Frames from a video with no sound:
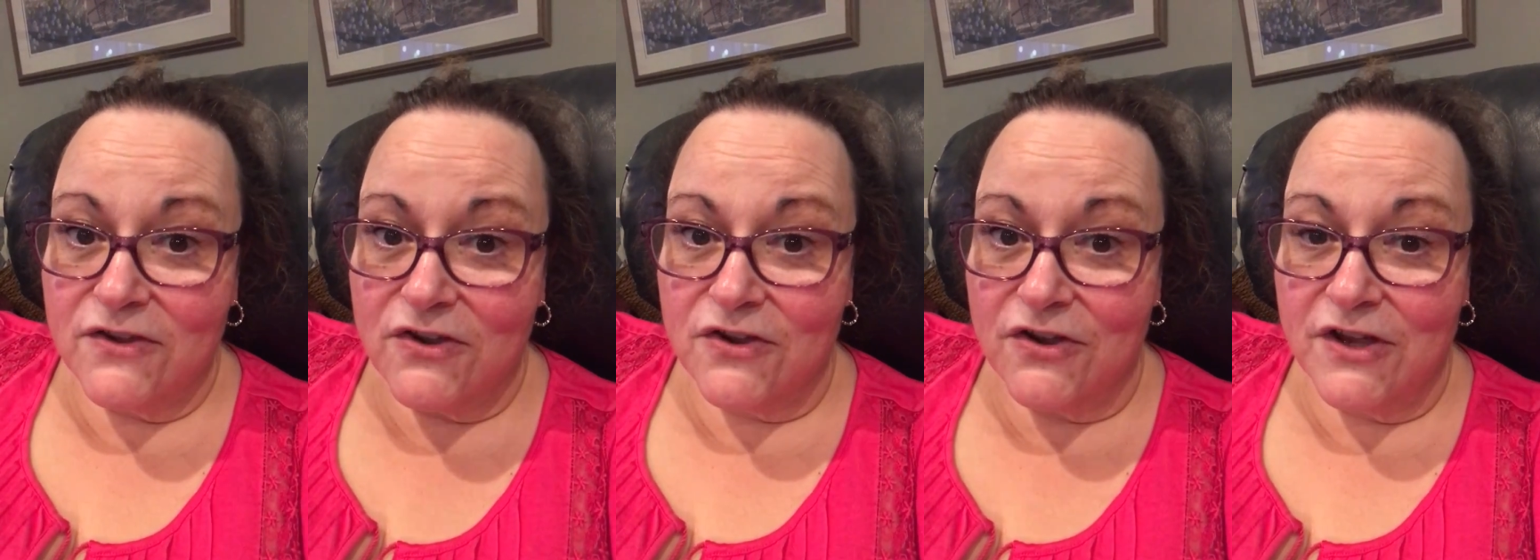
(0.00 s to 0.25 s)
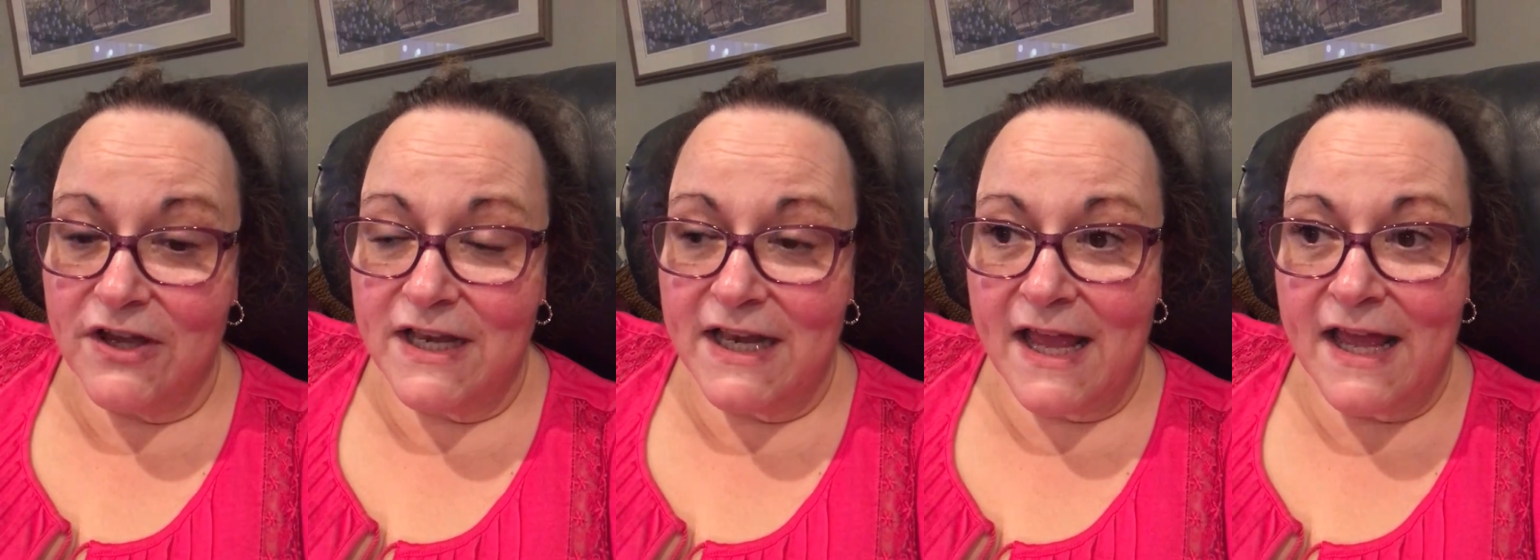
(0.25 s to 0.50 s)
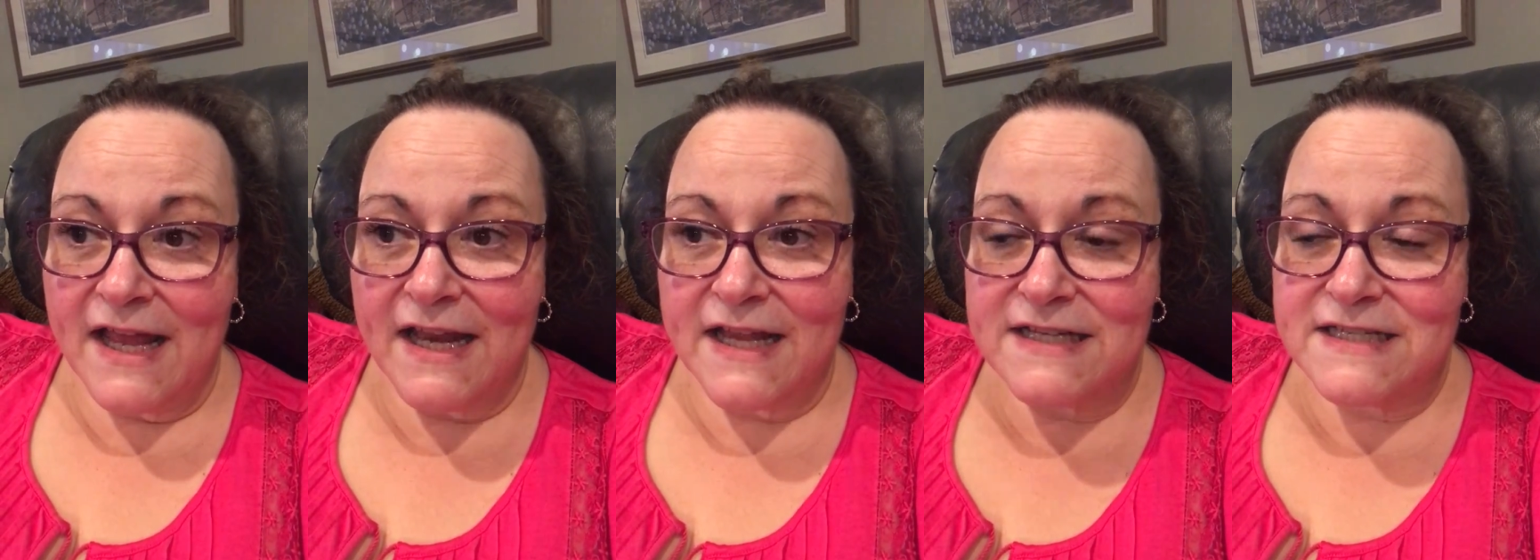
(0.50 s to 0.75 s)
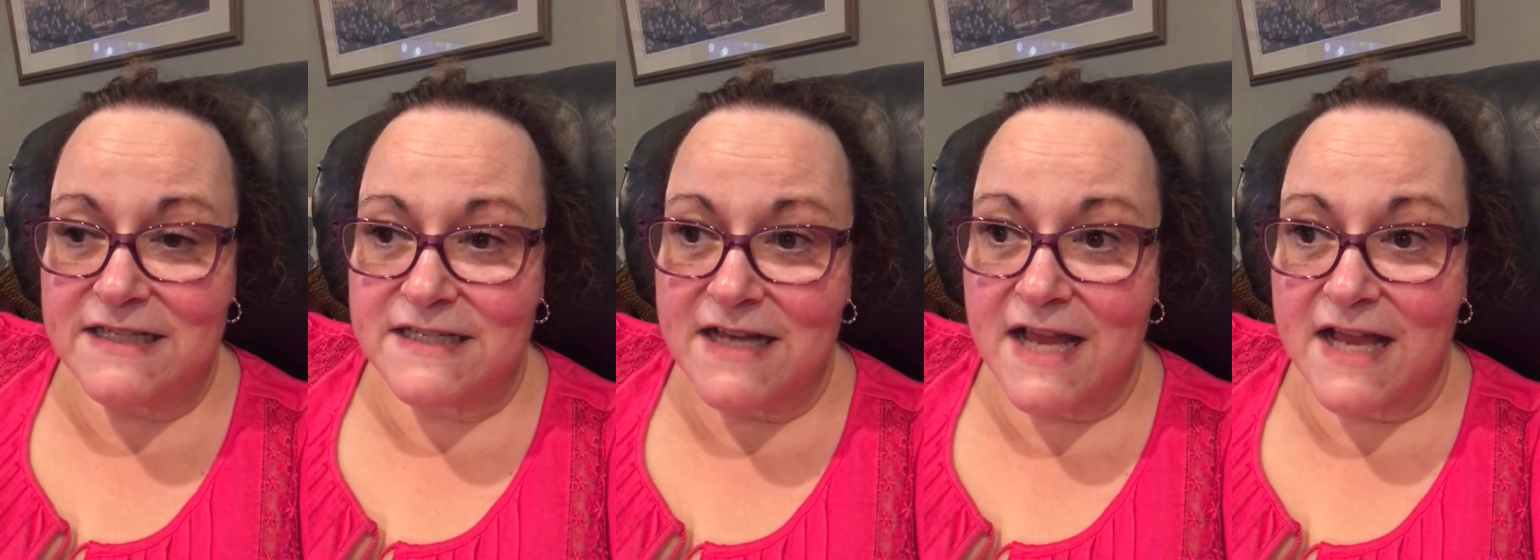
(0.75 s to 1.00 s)
good, and
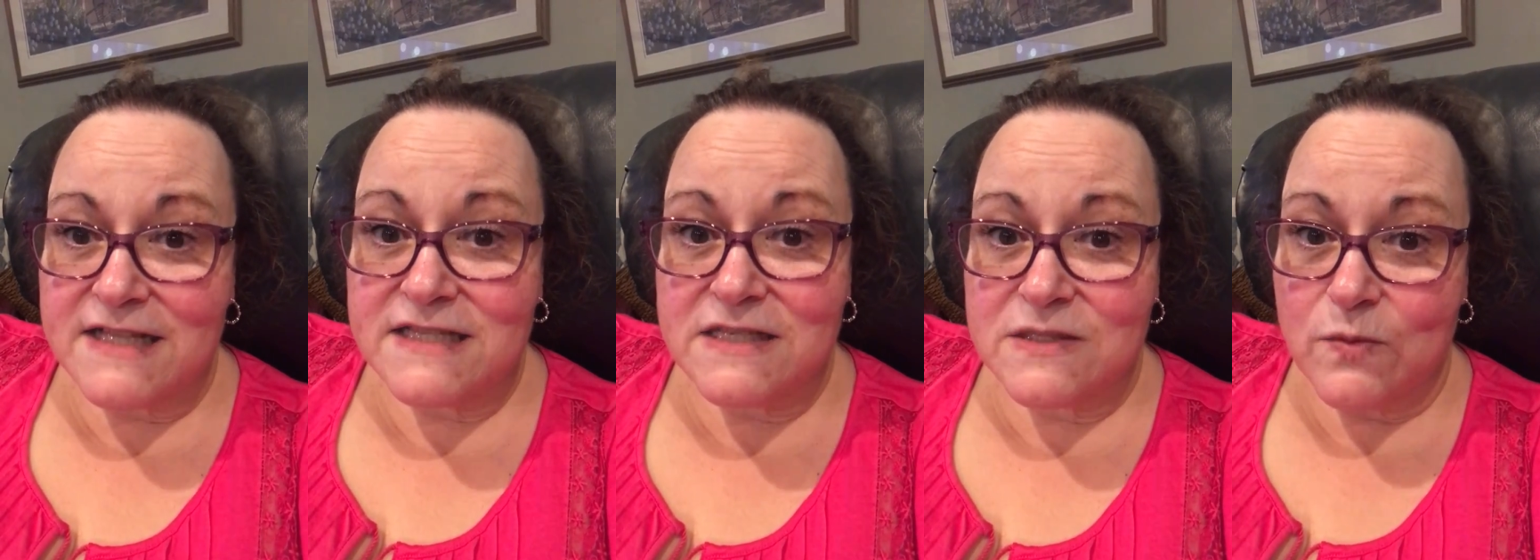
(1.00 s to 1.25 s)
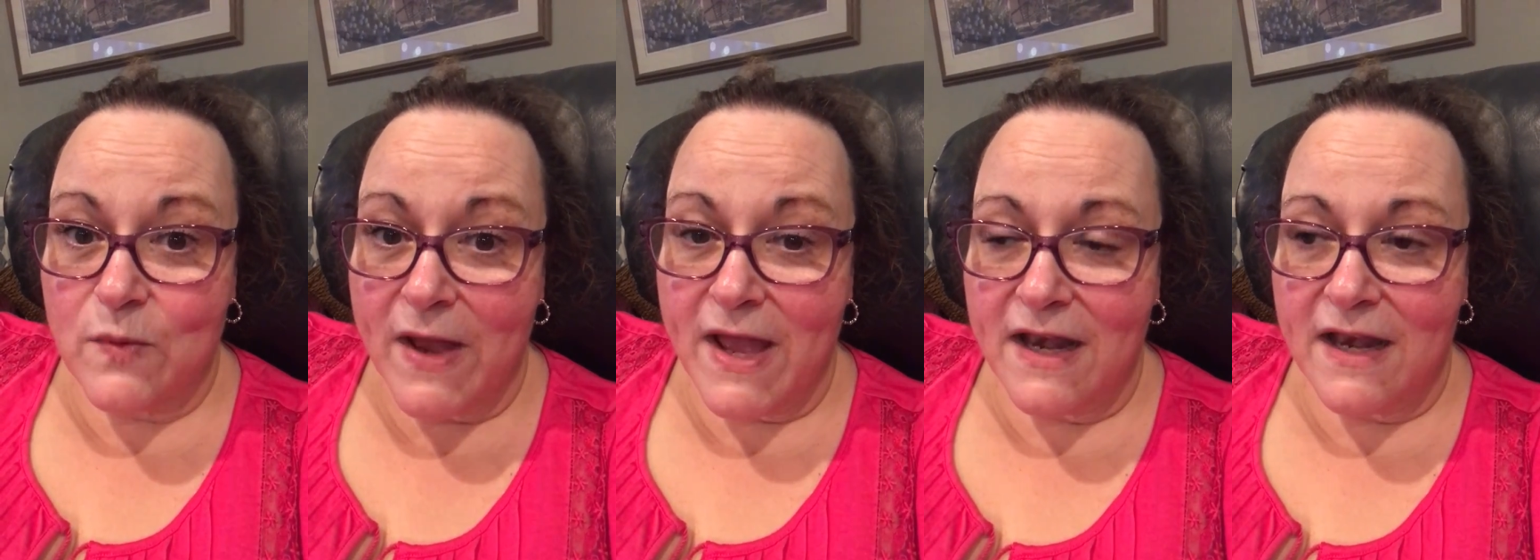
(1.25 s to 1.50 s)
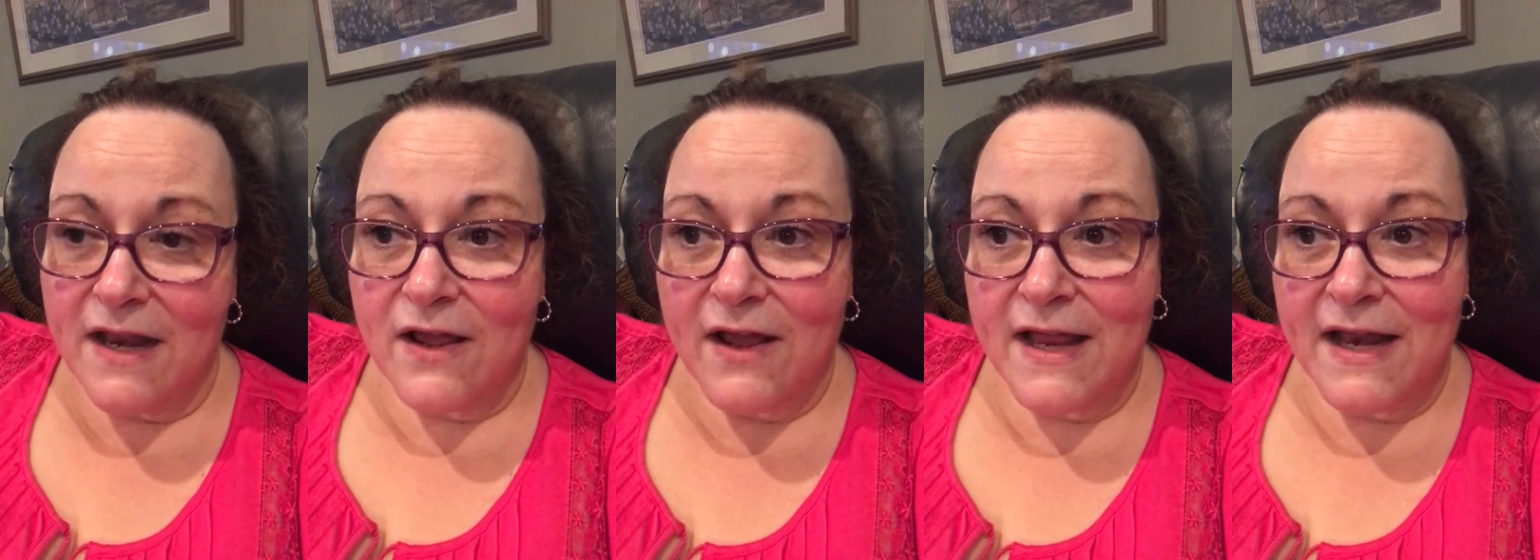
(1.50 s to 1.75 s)
I did not sweat,